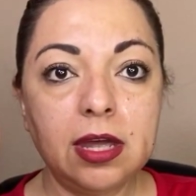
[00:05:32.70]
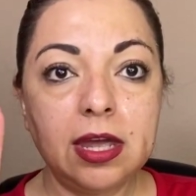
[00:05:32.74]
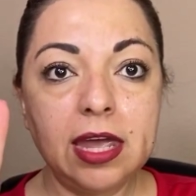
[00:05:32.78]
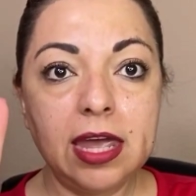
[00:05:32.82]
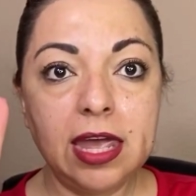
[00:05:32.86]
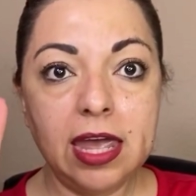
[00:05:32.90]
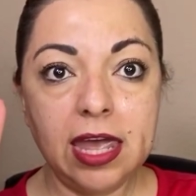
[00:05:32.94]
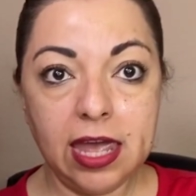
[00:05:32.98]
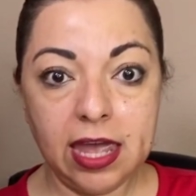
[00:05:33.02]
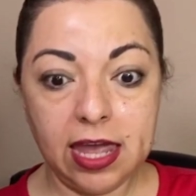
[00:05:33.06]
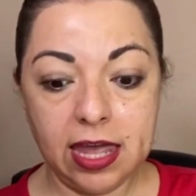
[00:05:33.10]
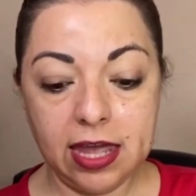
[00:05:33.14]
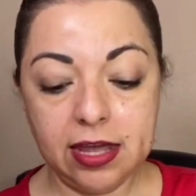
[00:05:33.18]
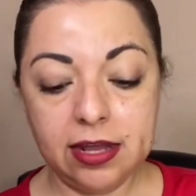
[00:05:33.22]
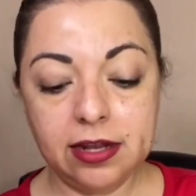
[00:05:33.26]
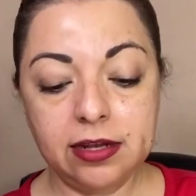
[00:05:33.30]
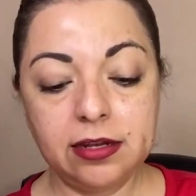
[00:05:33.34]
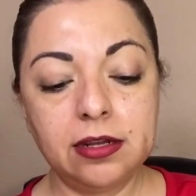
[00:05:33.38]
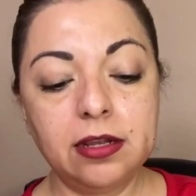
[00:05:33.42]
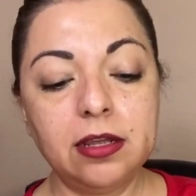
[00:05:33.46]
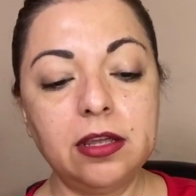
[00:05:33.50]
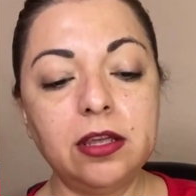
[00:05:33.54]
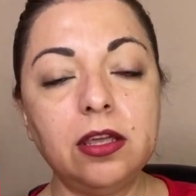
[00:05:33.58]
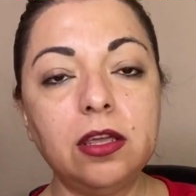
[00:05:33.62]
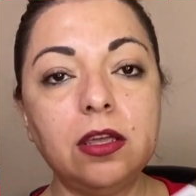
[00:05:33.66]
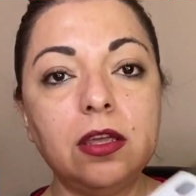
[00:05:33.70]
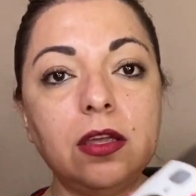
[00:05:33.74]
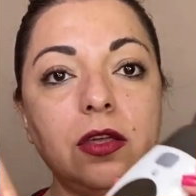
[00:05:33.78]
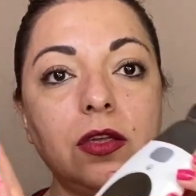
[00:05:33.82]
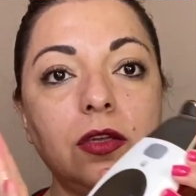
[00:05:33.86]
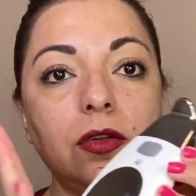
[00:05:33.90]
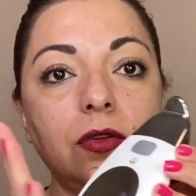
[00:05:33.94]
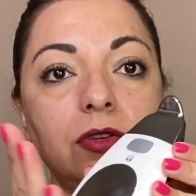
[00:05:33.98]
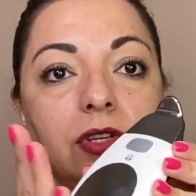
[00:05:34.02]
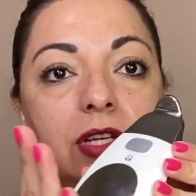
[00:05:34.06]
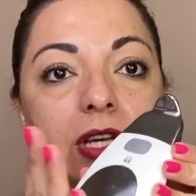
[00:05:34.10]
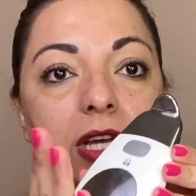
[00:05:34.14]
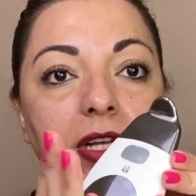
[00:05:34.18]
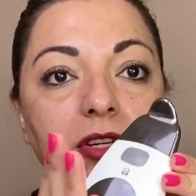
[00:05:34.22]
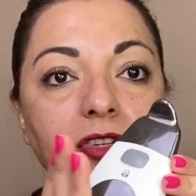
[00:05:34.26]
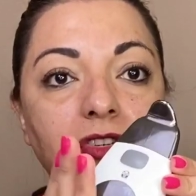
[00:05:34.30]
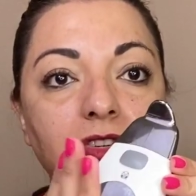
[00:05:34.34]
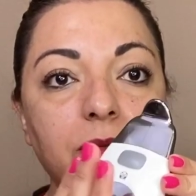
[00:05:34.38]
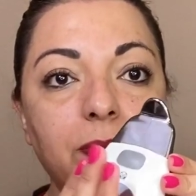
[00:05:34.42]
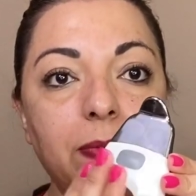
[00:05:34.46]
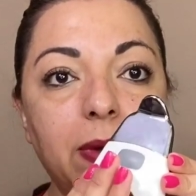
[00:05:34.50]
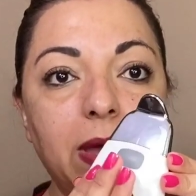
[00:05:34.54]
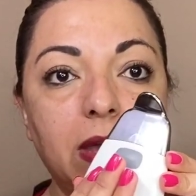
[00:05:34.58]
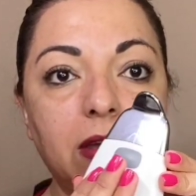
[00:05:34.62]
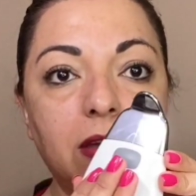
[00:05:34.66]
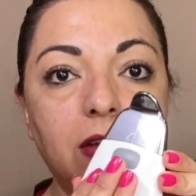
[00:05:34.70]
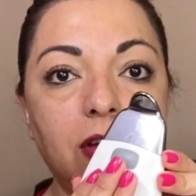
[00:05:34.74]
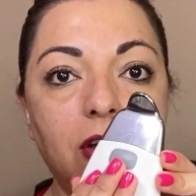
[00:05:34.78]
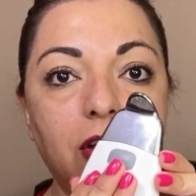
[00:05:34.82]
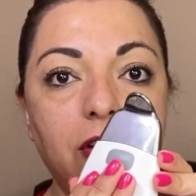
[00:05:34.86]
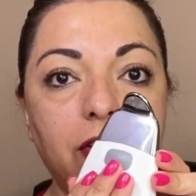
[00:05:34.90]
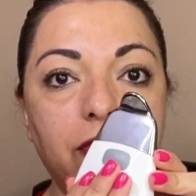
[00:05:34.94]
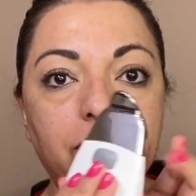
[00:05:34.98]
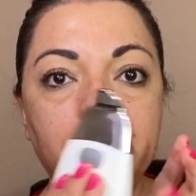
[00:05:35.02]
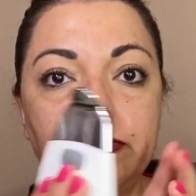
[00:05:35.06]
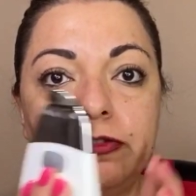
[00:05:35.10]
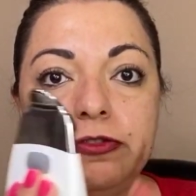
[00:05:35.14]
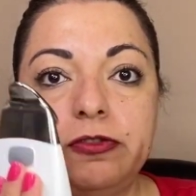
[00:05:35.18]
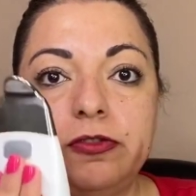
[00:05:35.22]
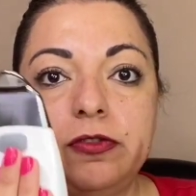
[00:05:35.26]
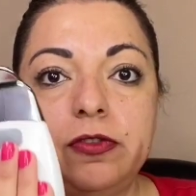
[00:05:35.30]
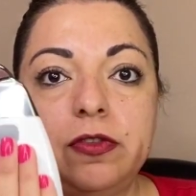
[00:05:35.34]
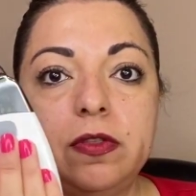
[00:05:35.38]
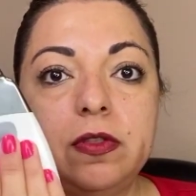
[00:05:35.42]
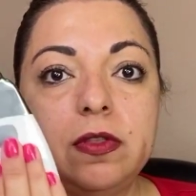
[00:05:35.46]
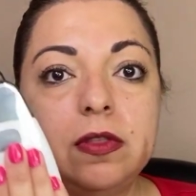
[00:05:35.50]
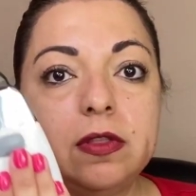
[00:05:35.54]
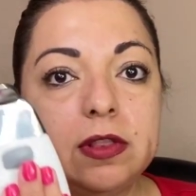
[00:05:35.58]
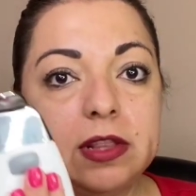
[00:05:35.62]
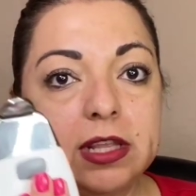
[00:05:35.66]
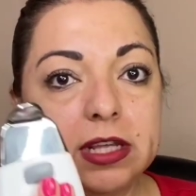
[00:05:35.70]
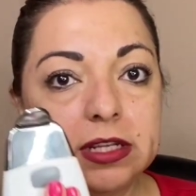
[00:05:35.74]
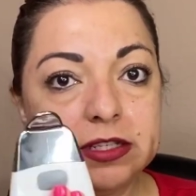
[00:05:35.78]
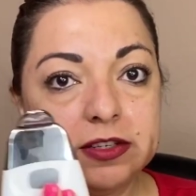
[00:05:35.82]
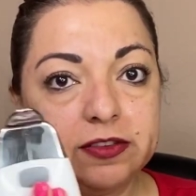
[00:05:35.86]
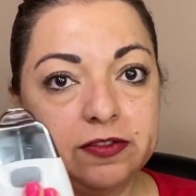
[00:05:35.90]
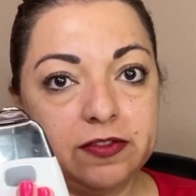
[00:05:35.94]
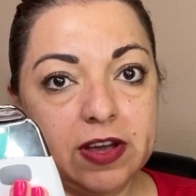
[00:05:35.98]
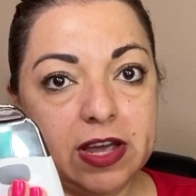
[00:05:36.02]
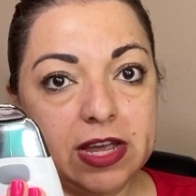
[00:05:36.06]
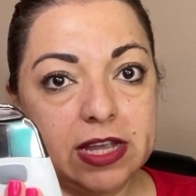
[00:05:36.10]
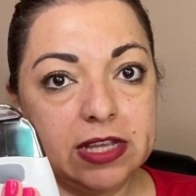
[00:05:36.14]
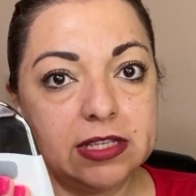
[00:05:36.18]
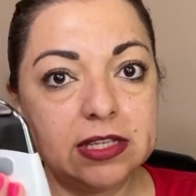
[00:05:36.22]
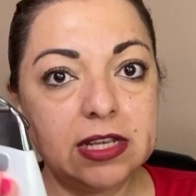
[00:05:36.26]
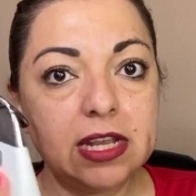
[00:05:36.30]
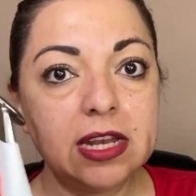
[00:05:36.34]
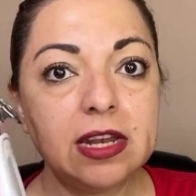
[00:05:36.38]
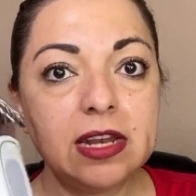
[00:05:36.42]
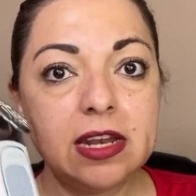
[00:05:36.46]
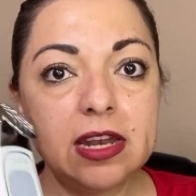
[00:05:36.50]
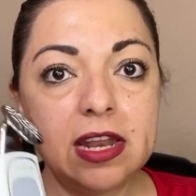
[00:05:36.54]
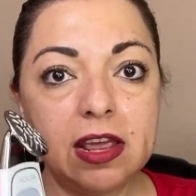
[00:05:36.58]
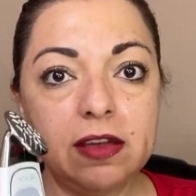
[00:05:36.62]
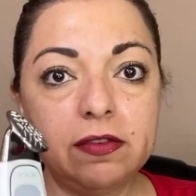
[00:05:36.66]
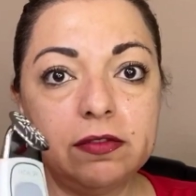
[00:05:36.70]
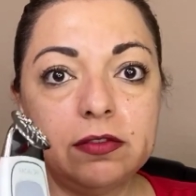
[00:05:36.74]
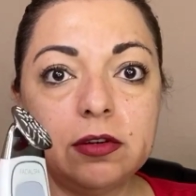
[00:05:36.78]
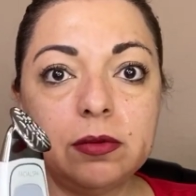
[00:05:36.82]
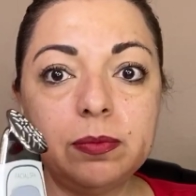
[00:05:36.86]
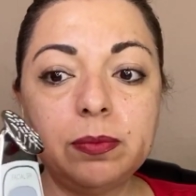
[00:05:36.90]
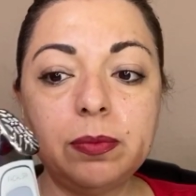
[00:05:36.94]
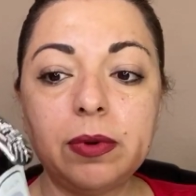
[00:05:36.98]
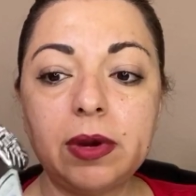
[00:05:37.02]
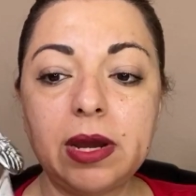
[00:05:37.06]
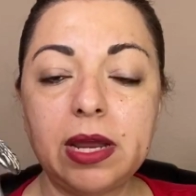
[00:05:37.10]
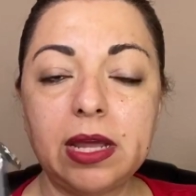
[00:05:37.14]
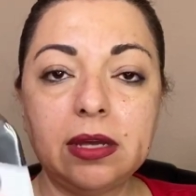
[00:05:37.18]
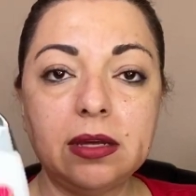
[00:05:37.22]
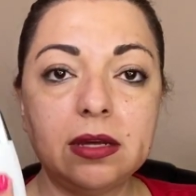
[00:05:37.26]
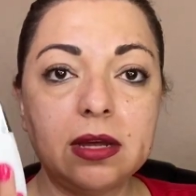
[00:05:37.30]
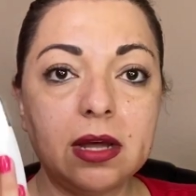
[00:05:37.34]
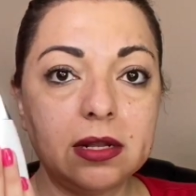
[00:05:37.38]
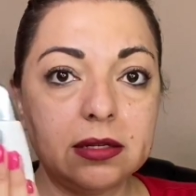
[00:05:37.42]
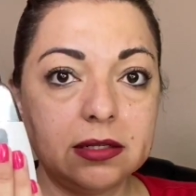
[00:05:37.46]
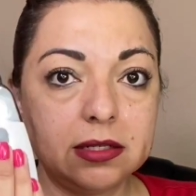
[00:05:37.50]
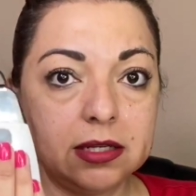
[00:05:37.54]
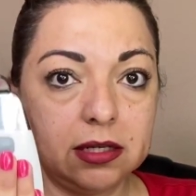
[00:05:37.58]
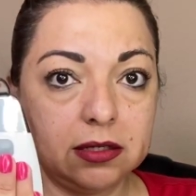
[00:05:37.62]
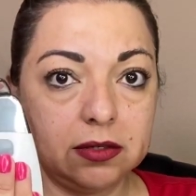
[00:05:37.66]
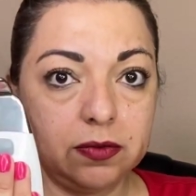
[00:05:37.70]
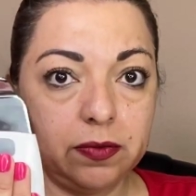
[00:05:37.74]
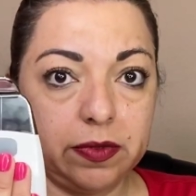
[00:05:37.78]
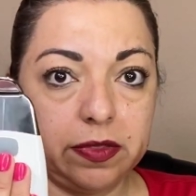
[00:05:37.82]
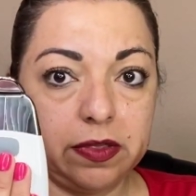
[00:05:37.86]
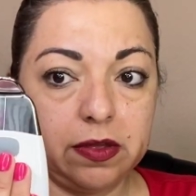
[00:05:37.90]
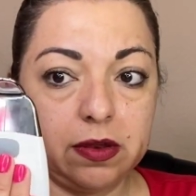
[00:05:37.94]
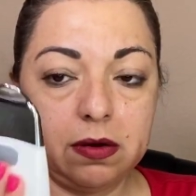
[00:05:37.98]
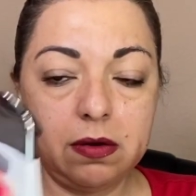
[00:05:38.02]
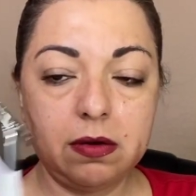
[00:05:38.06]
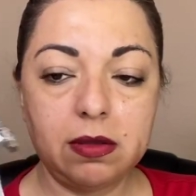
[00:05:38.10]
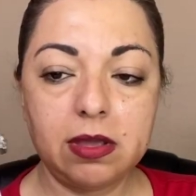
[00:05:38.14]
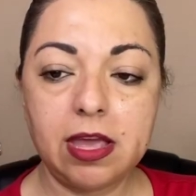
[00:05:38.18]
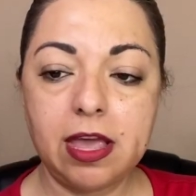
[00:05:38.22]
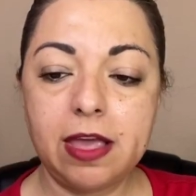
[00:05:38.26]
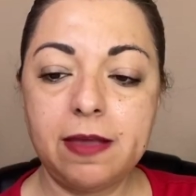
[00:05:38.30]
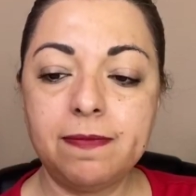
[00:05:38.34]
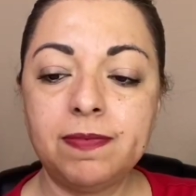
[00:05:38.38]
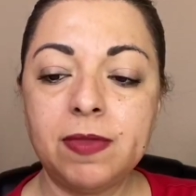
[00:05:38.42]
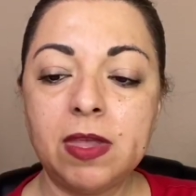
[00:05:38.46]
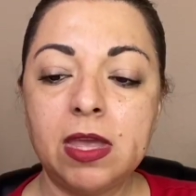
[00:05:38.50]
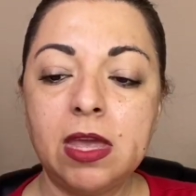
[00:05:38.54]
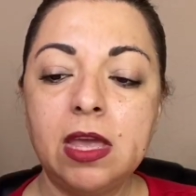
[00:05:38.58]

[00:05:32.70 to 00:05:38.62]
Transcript: and you touch the back of the device. Never break contact with it, okay?